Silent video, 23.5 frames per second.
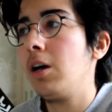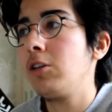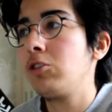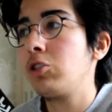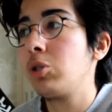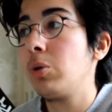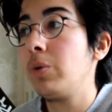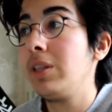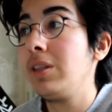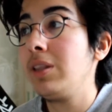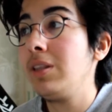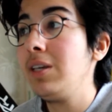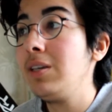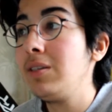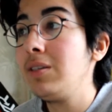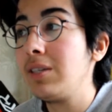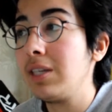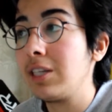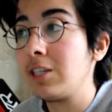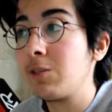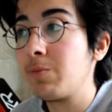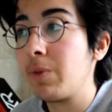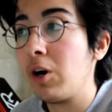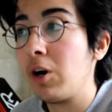So in these
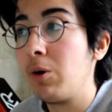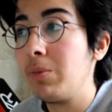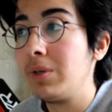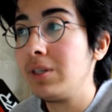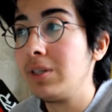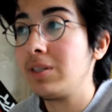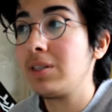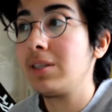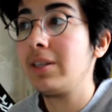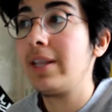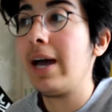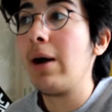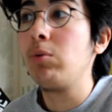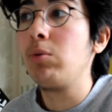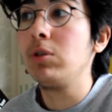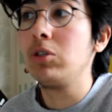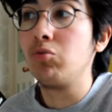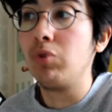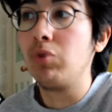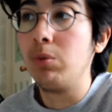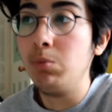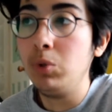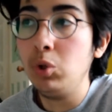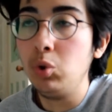experiments, that
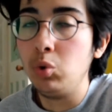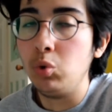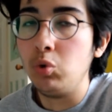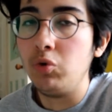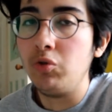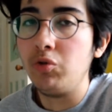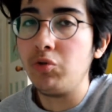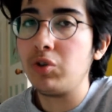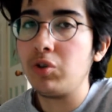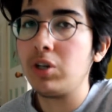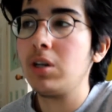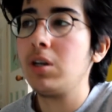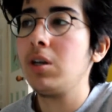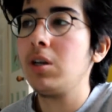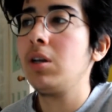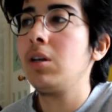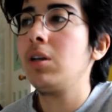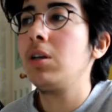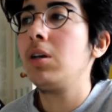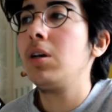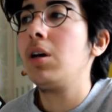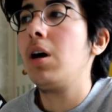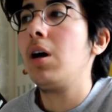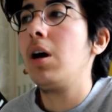was removed
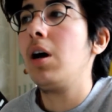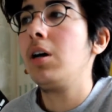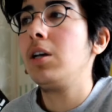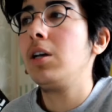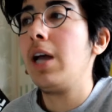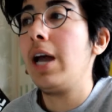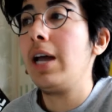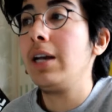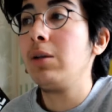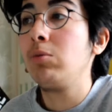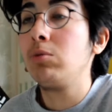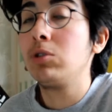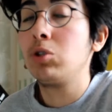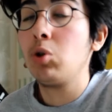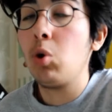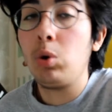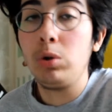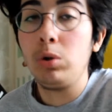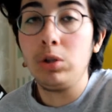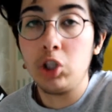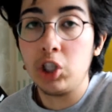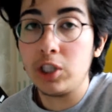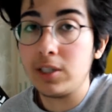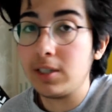and it was
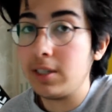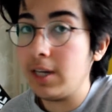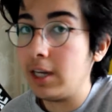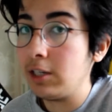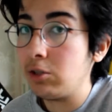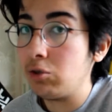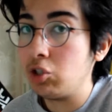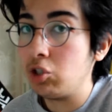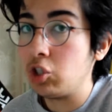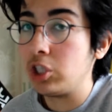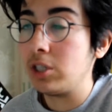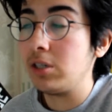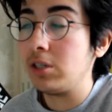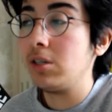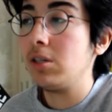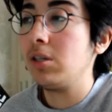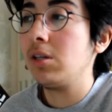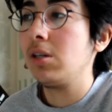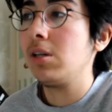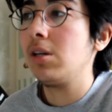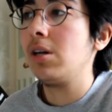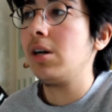all just nitrogen.